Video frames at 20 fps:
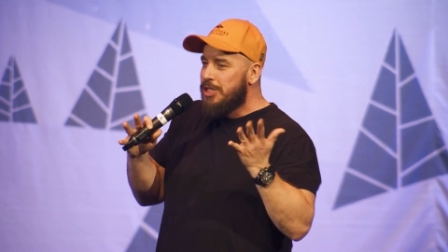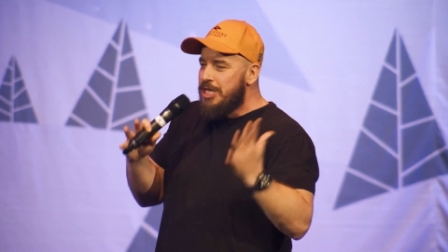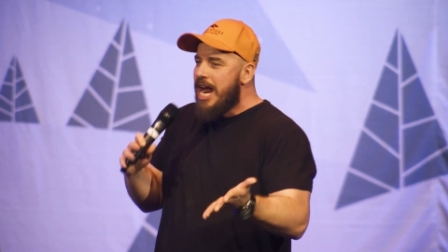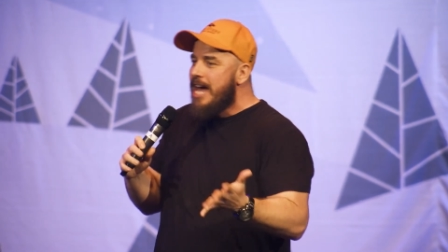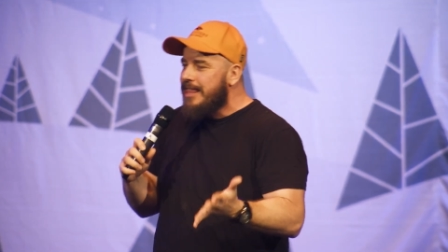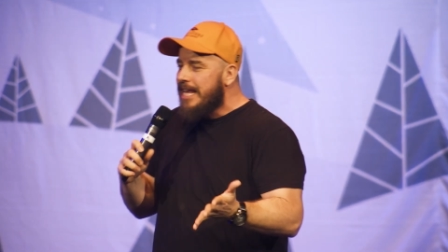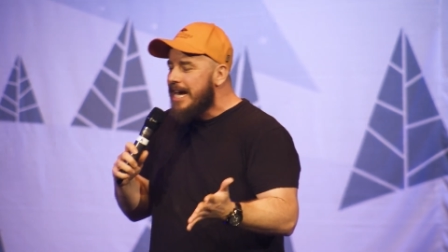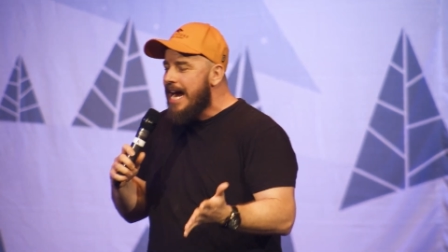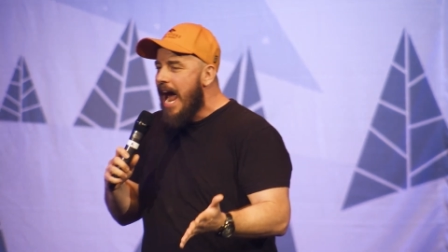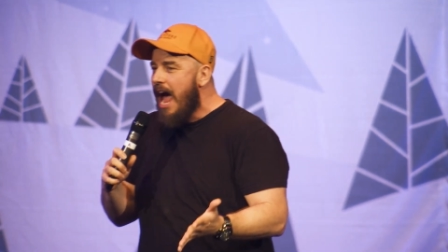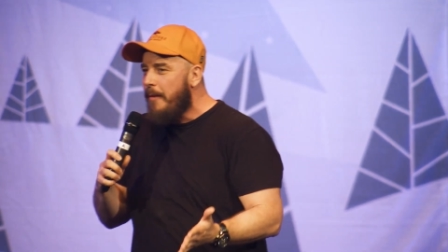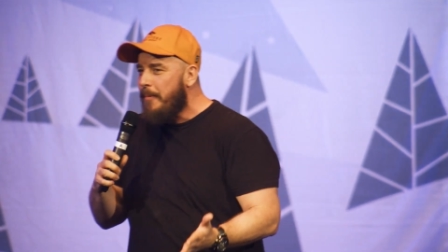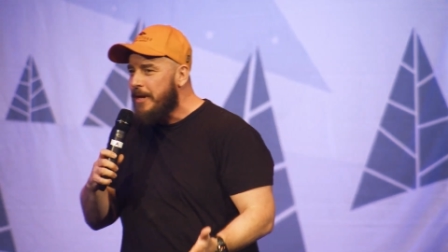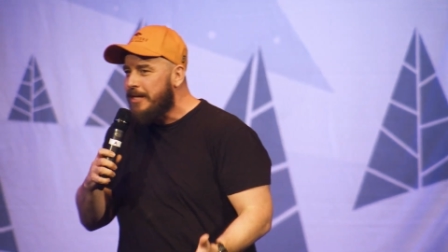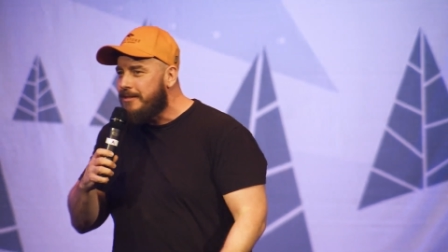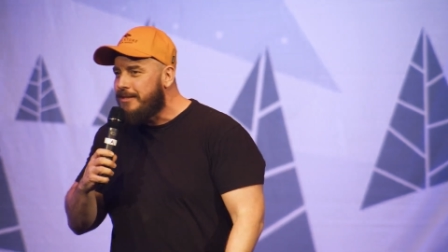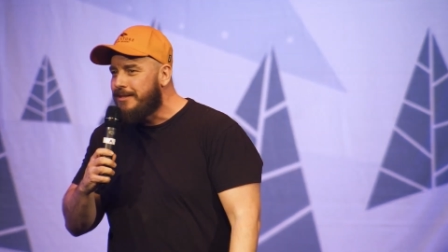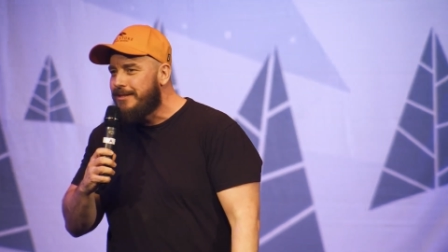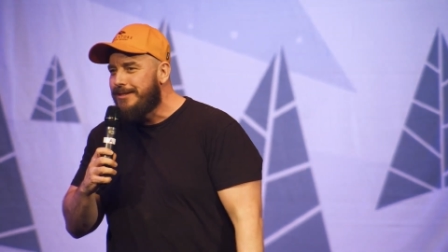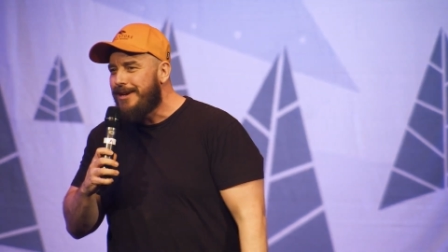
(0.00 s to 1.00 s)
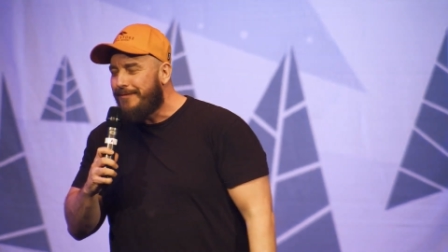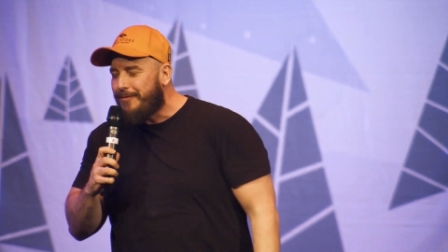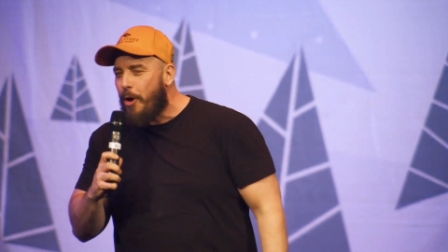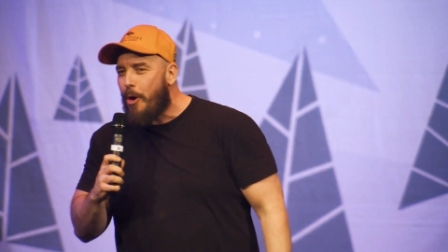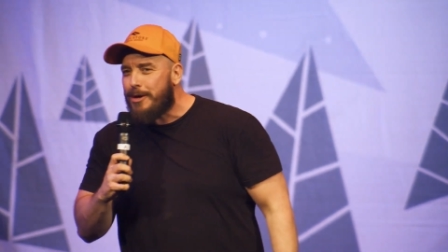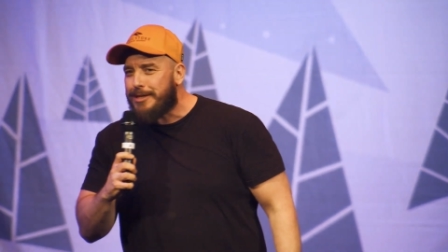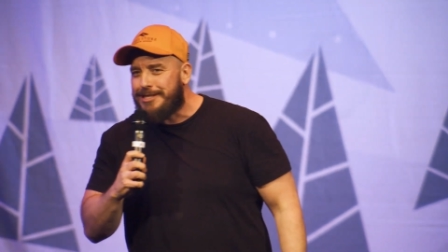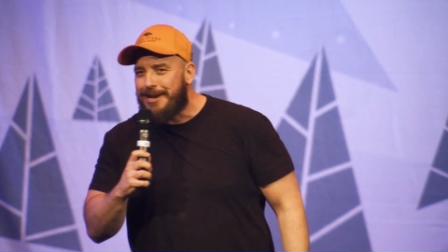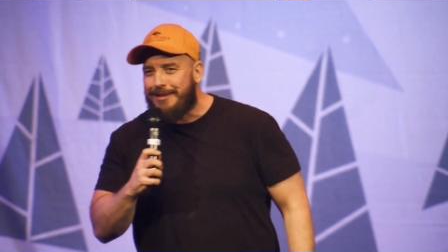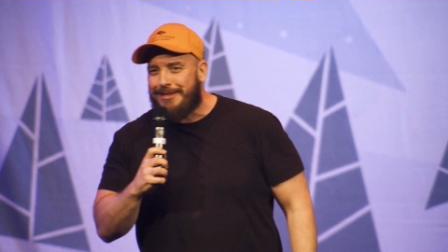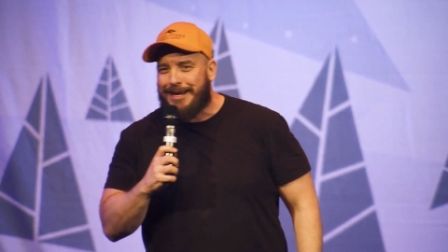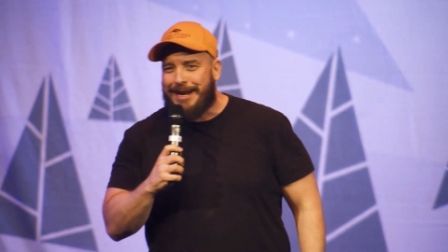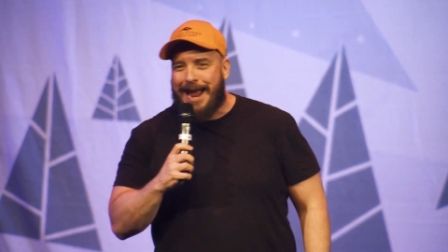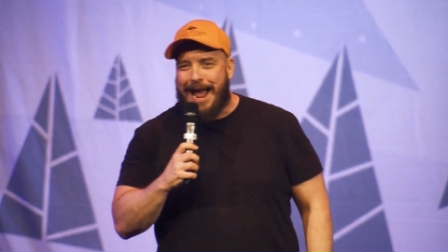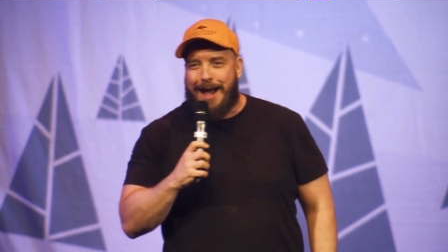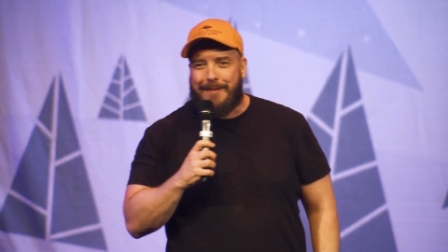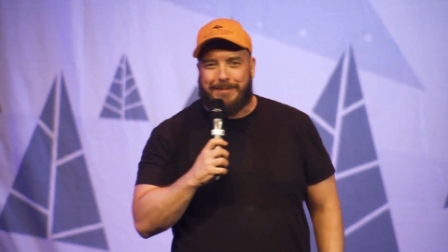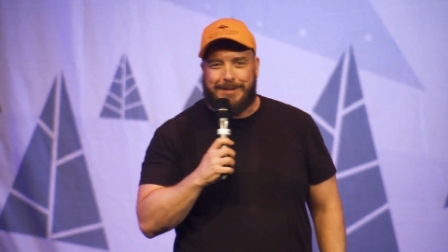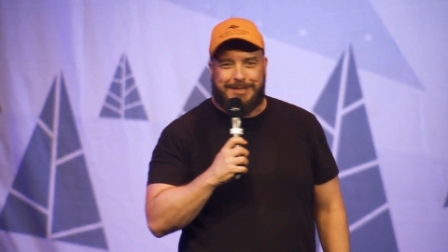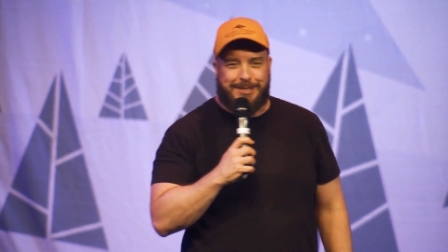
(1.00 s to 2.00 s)
Nothing happens. Of course, nothing
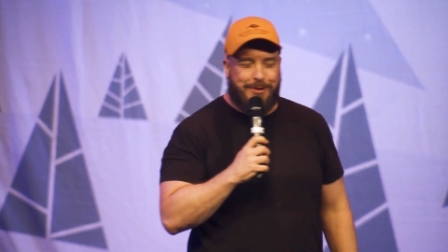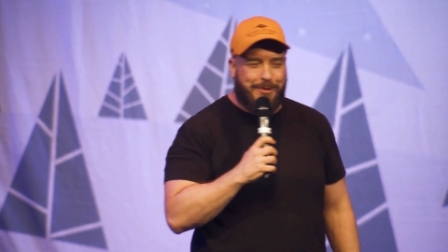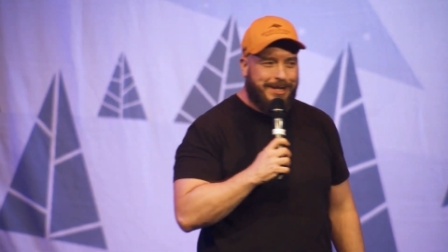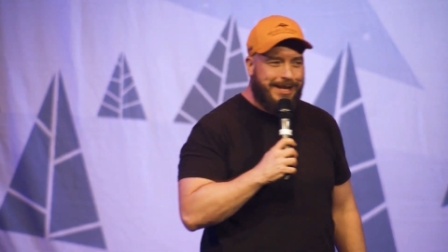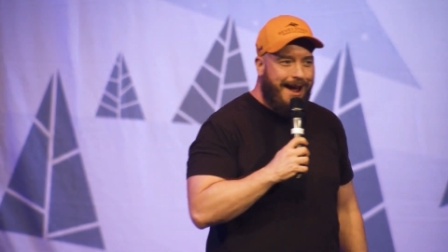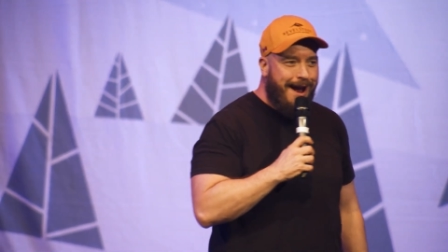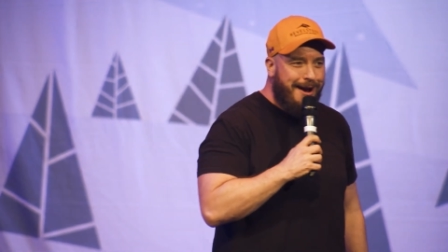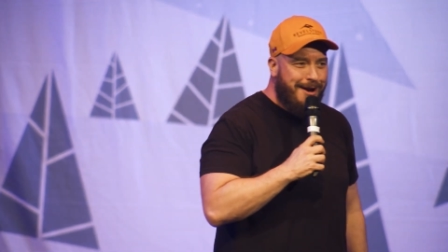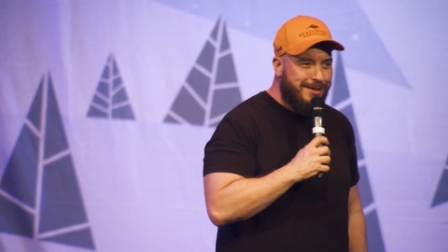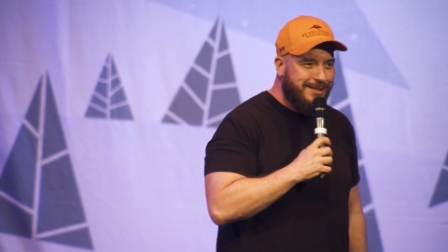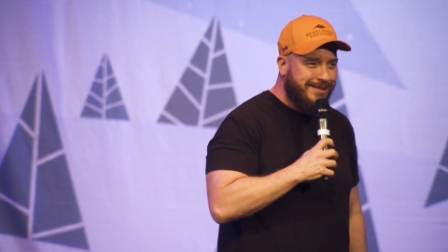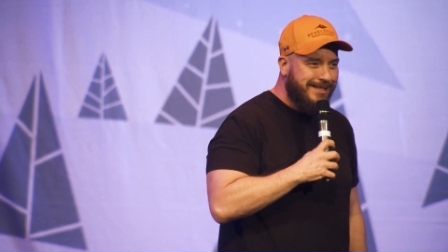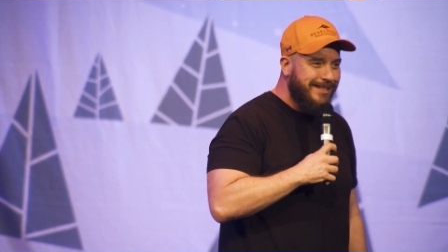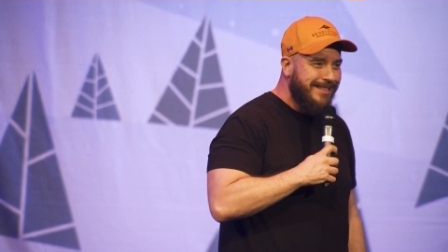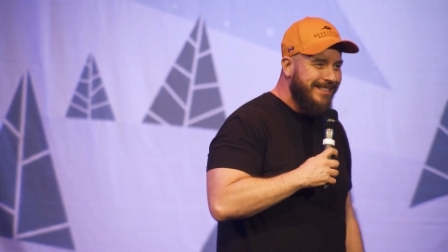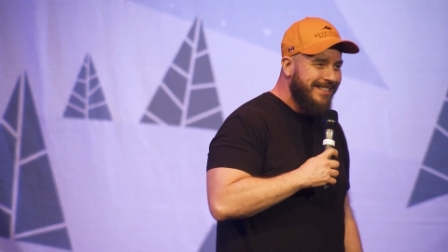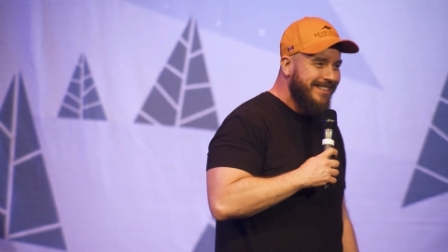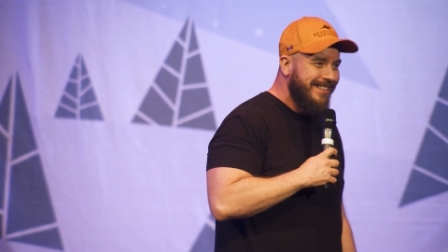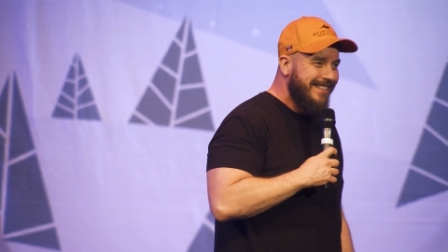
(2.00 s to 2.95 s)
happens. No one cares.